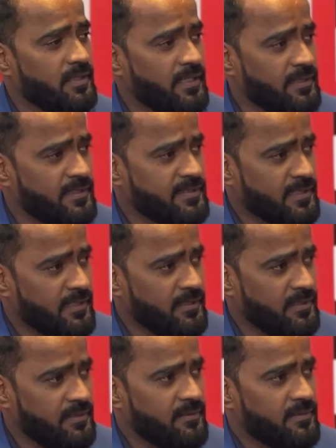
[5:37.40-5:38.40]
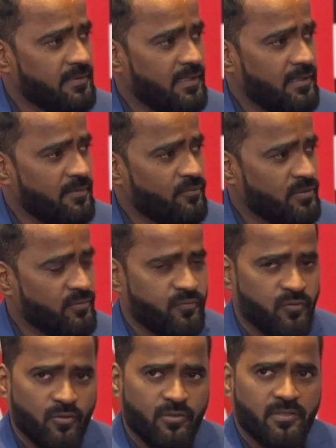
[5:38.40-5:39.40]
in the second year, for the
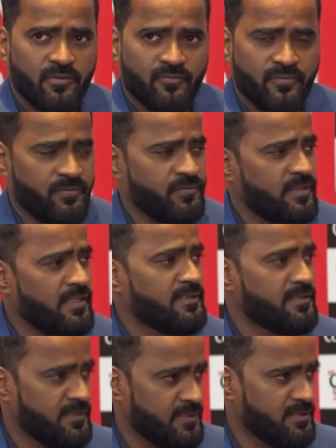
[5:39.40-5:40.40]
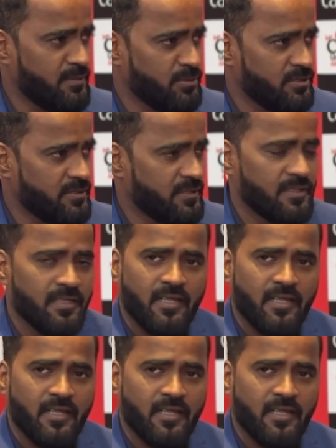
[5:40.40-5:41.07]
fourth, fifth and sixth semester,